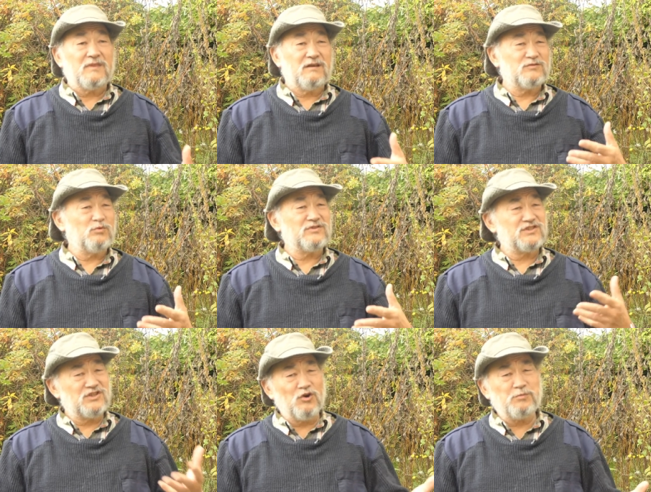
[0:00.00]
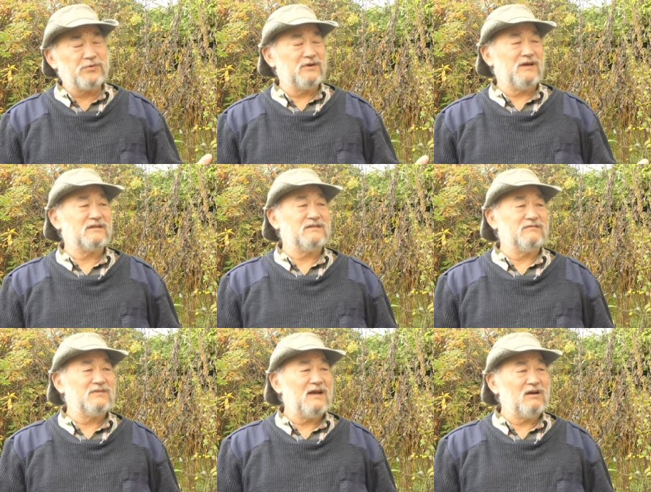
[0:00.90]
because we're so
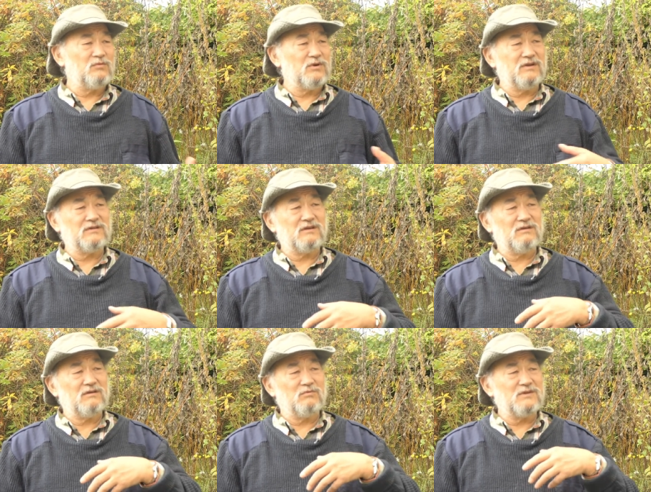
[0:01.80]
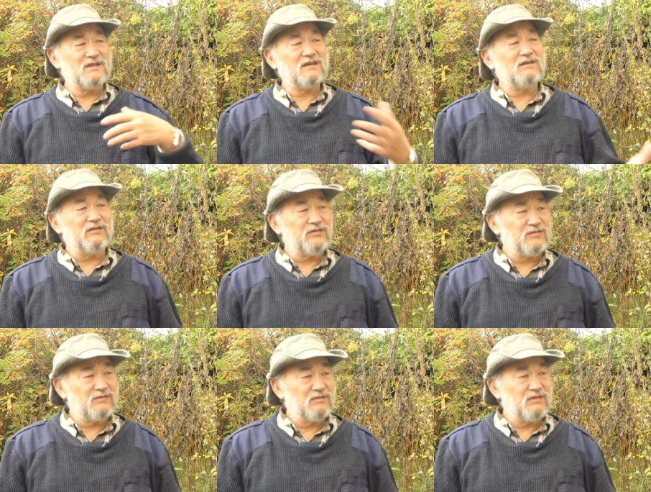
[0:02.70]
productive now, we're in
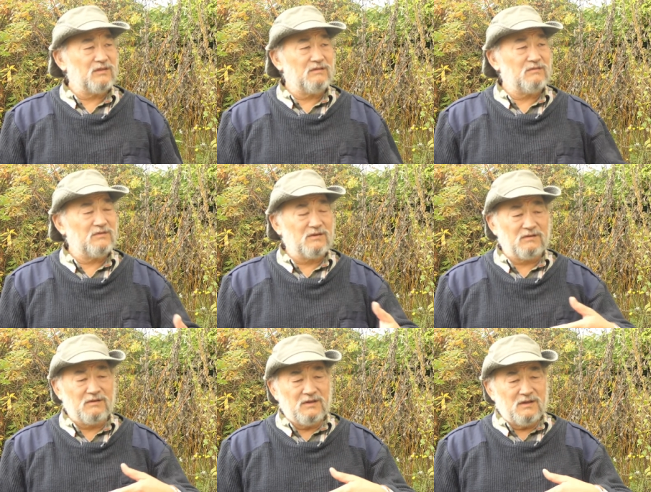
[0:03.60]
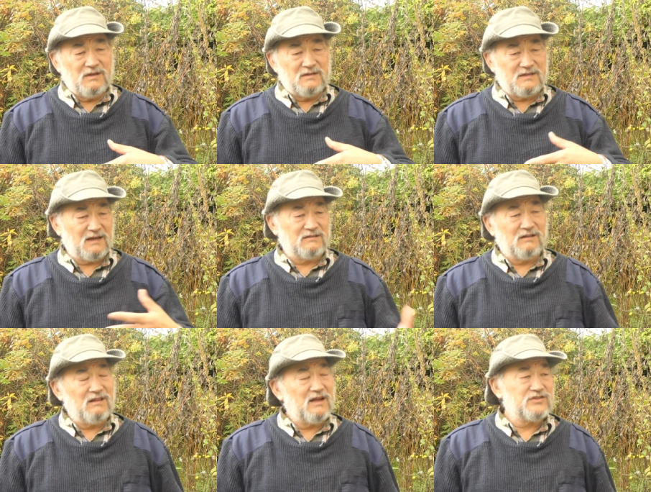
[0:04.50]
ridiculous, the, the
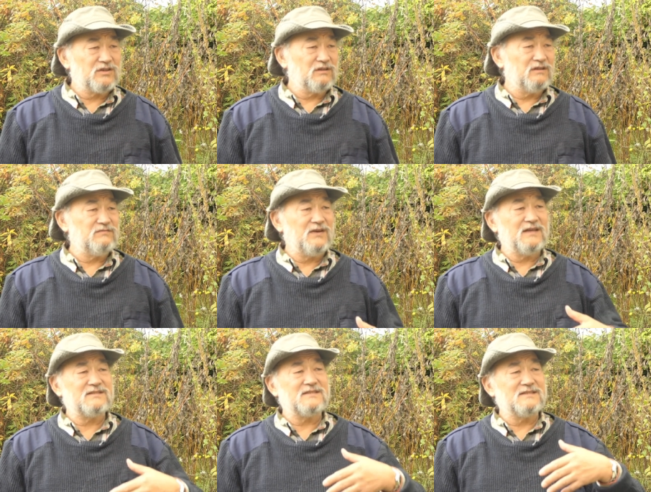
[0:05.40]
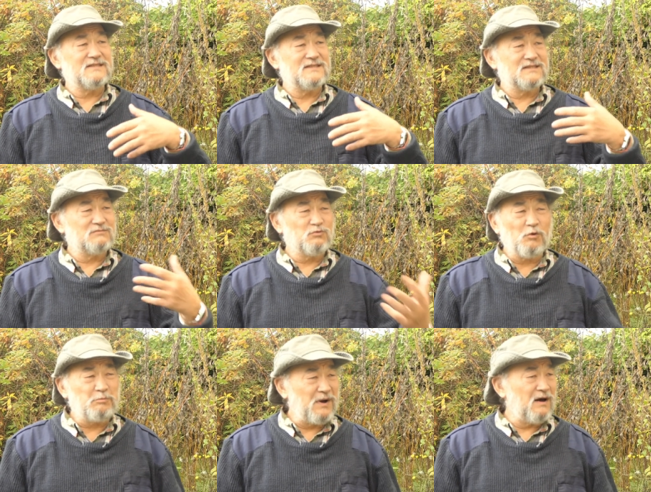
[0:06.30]
technological advances,
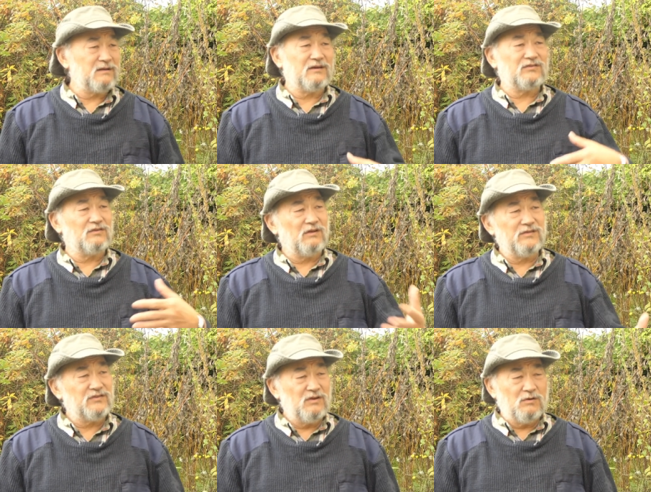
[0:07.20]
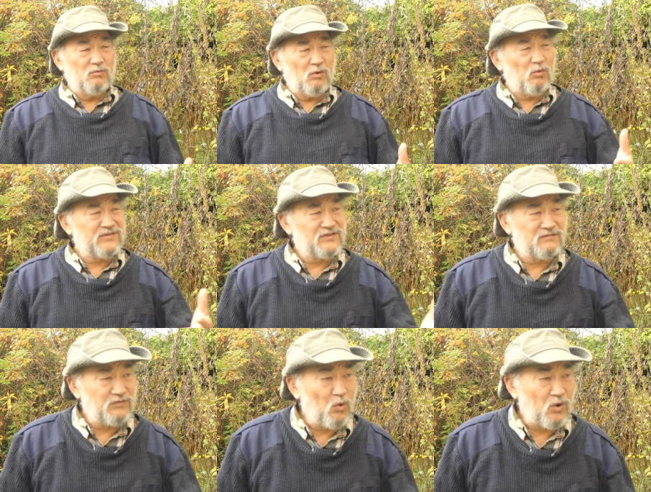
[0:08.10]
robotics and all this, well, what's
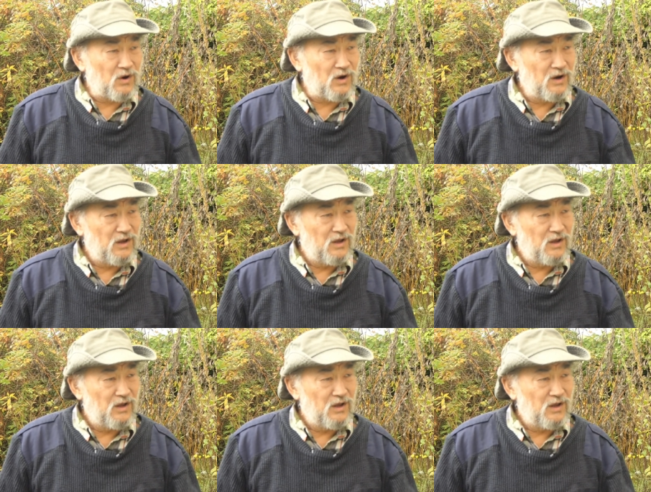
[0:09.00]
it for?